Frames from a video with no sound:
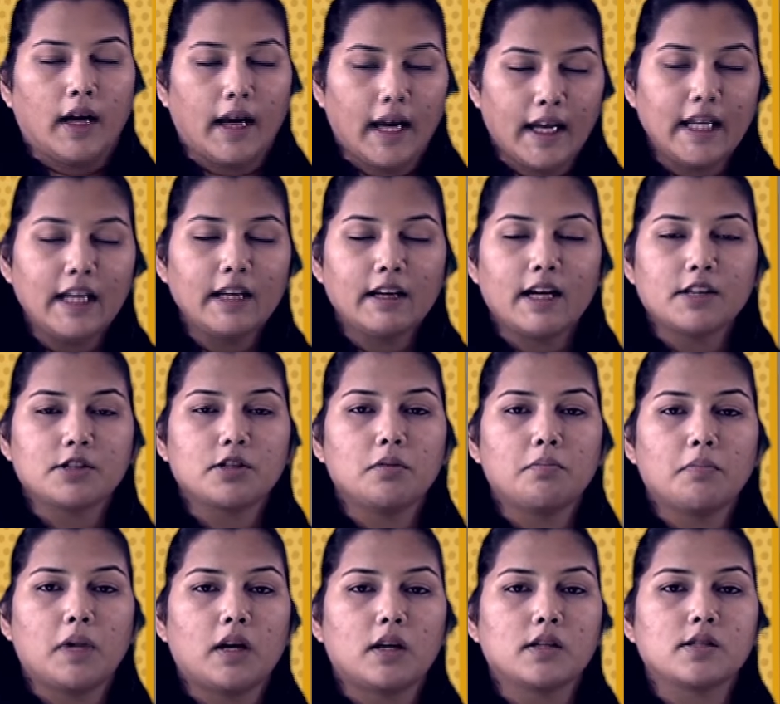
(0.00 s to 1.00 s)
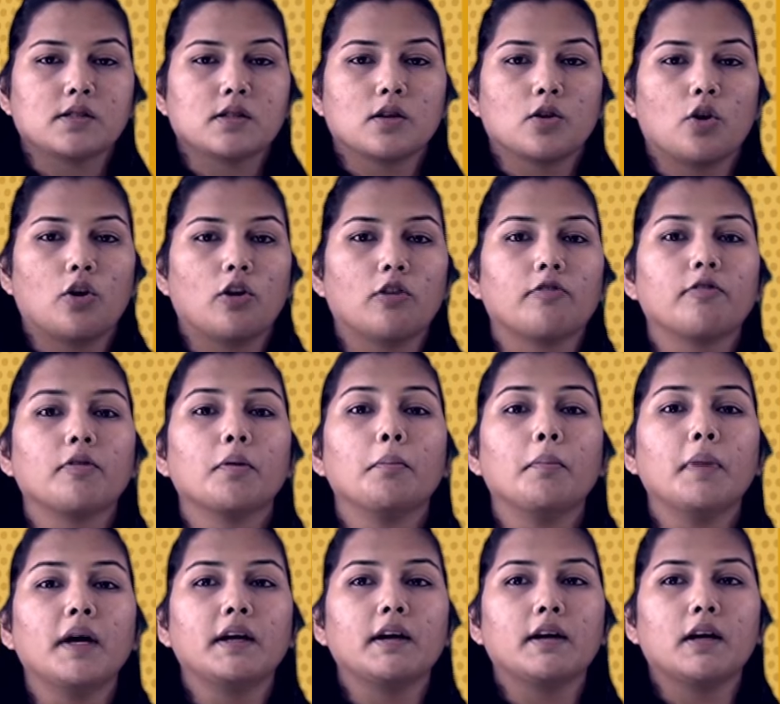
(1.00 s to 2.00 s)
Any natural mass of
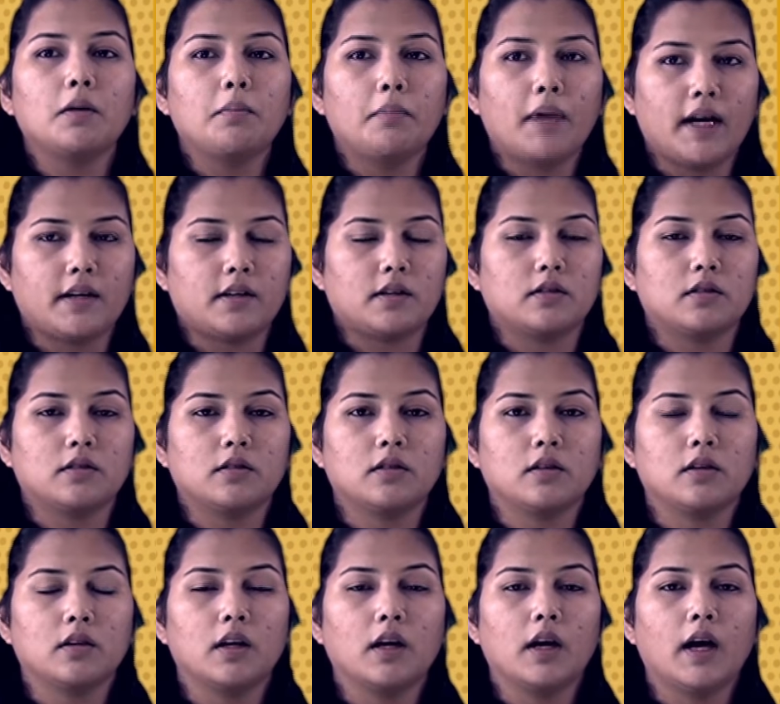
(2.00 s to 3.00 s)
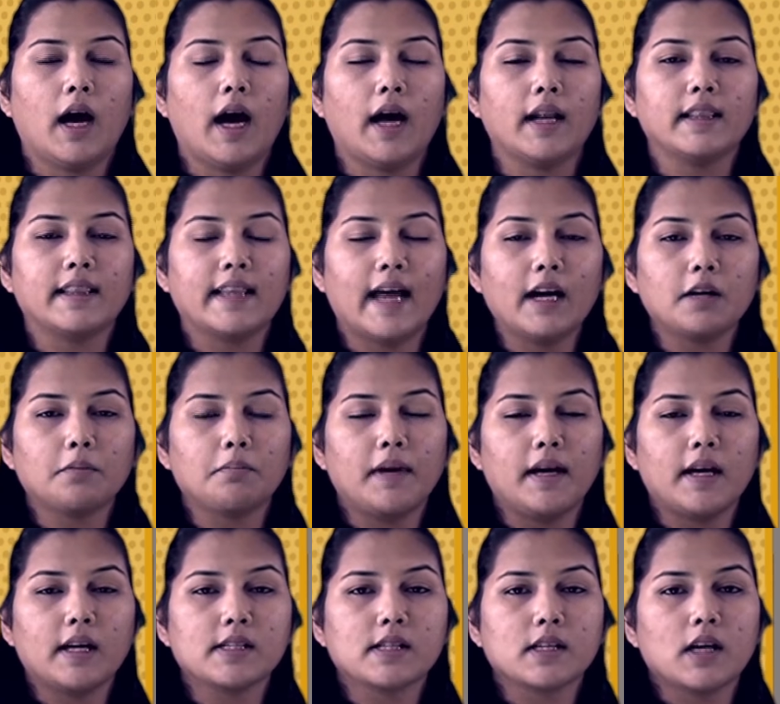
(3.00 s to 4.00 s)
mineral matter, and that
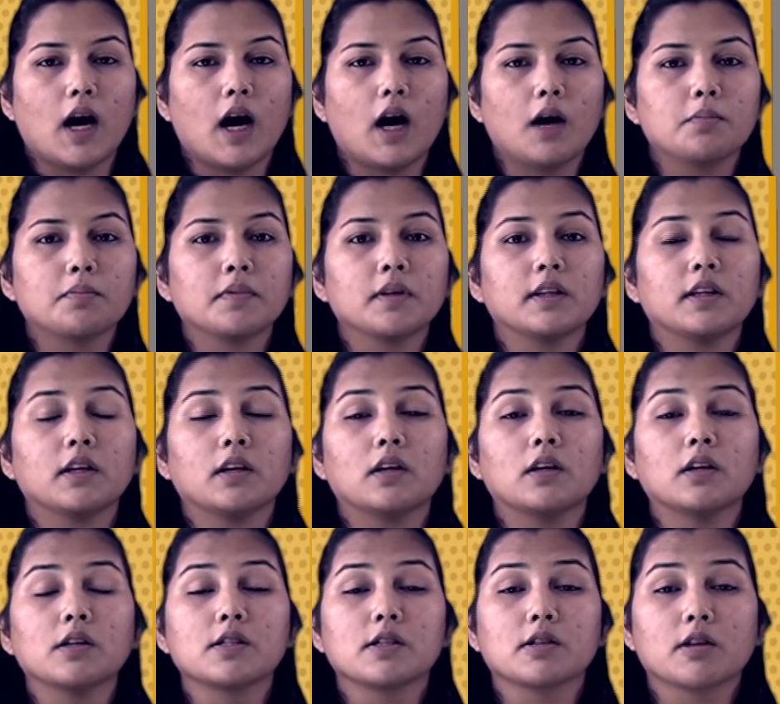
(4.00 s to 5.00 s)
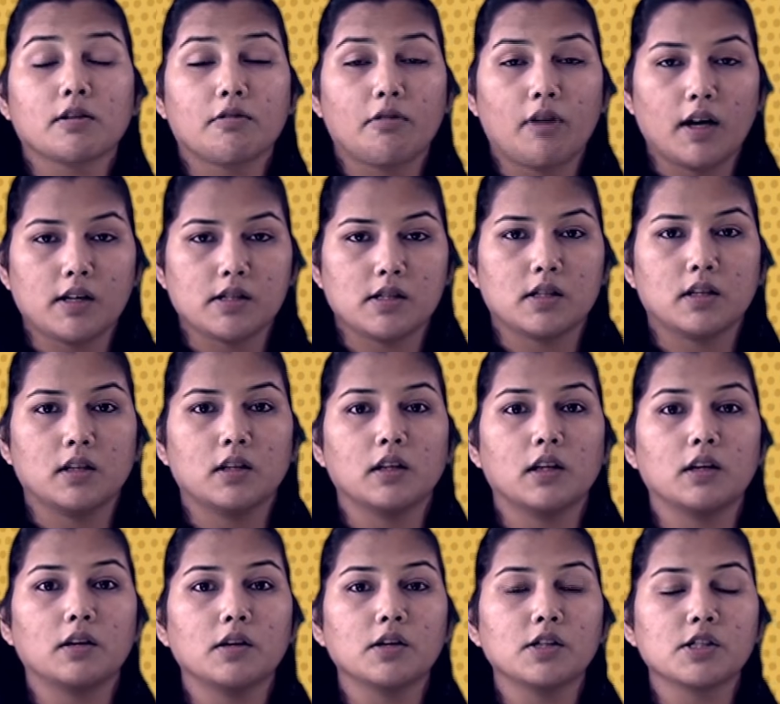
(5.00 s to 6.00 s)
makes up the Earth's crust.
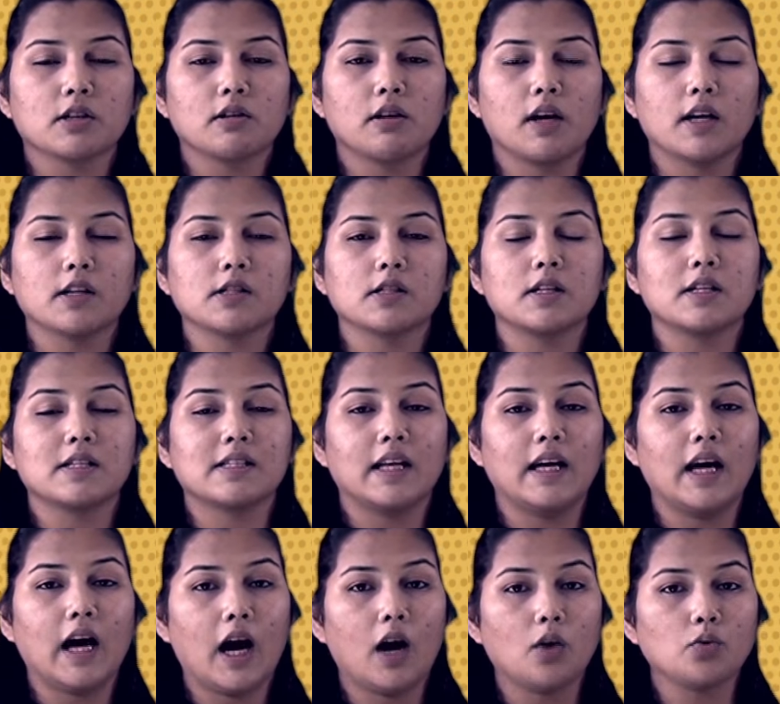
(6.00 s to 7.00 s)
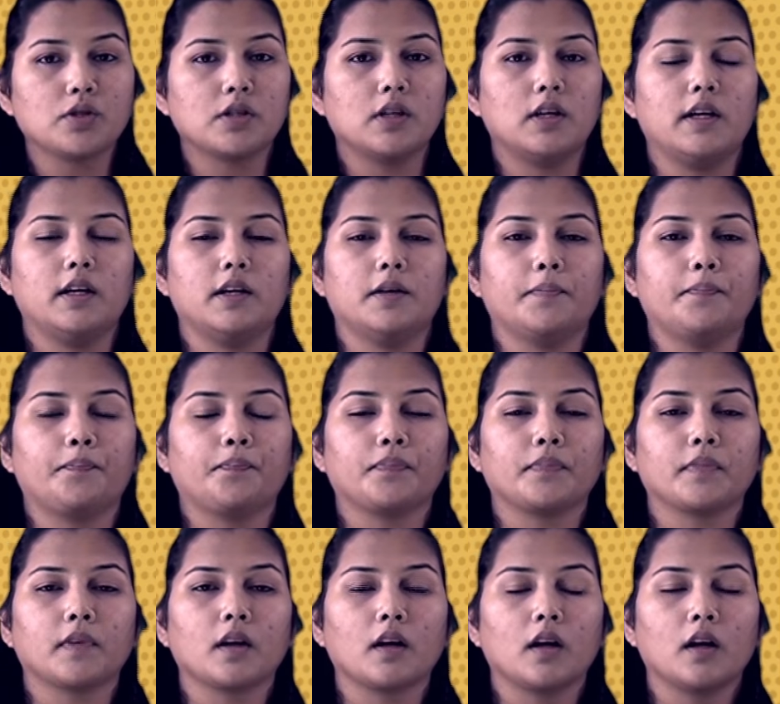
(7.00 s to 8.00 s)
The Earth's crust is the outer layer.
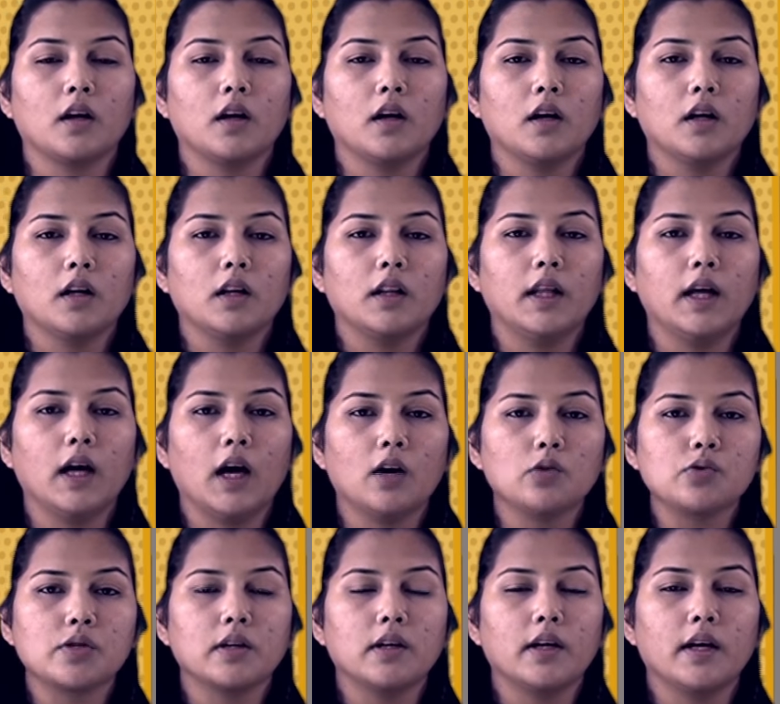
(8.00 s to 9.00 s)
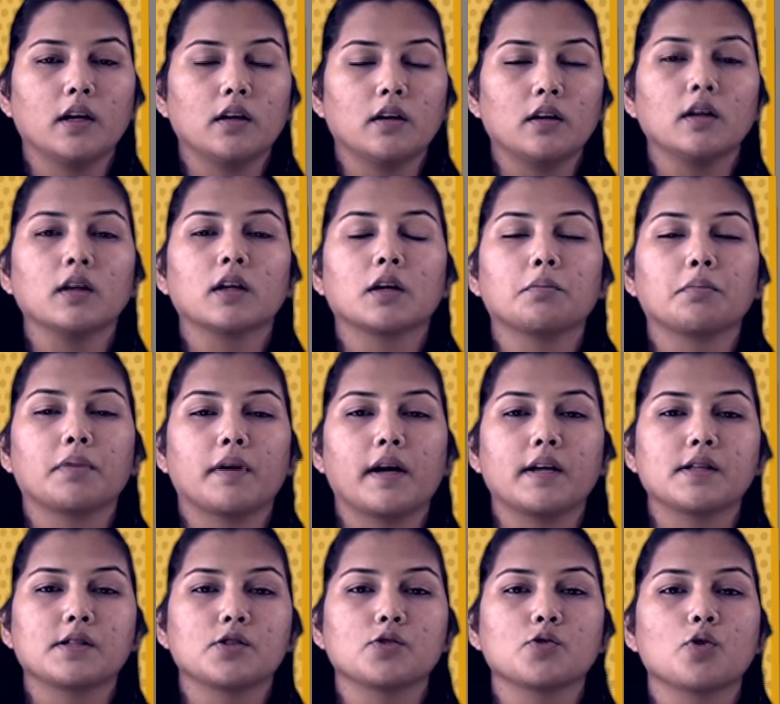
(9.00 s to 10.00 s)
The outer layer
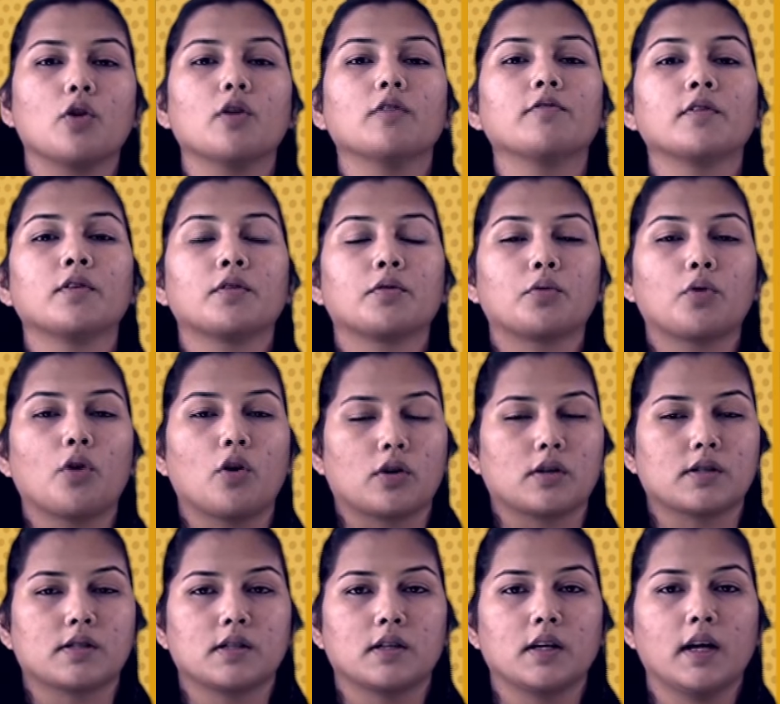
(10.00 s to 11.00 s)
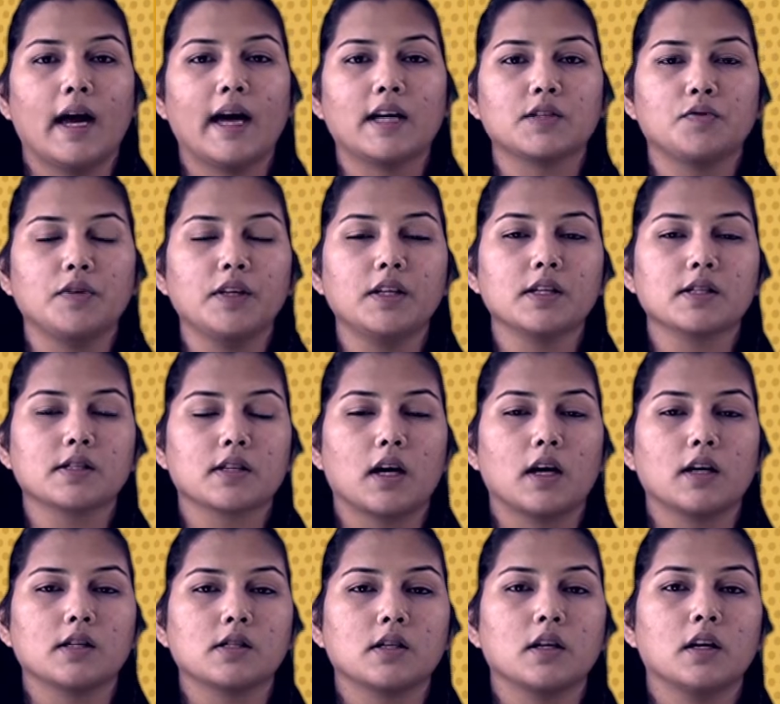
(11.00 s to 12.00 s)
comprises of rocks, as we
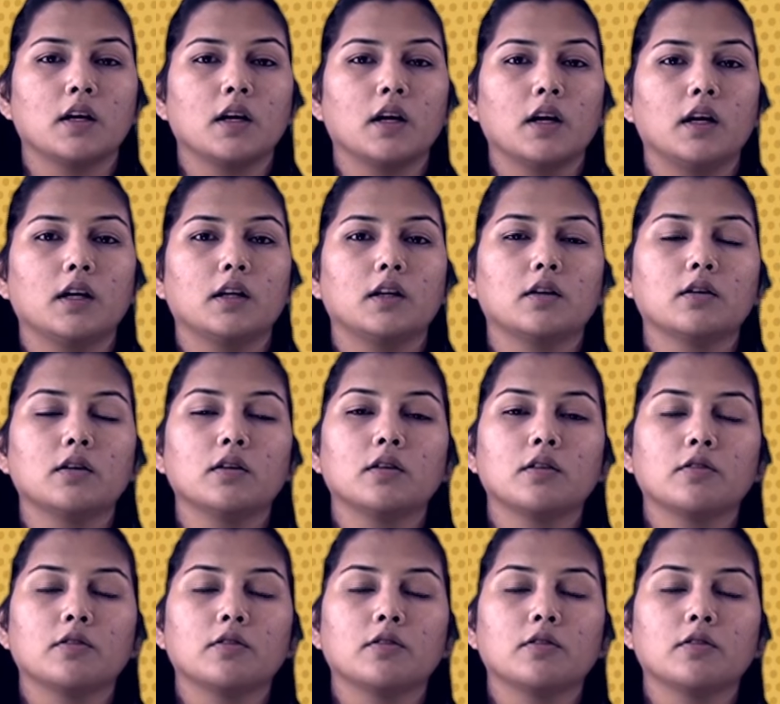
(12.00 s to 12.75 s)
discussed in the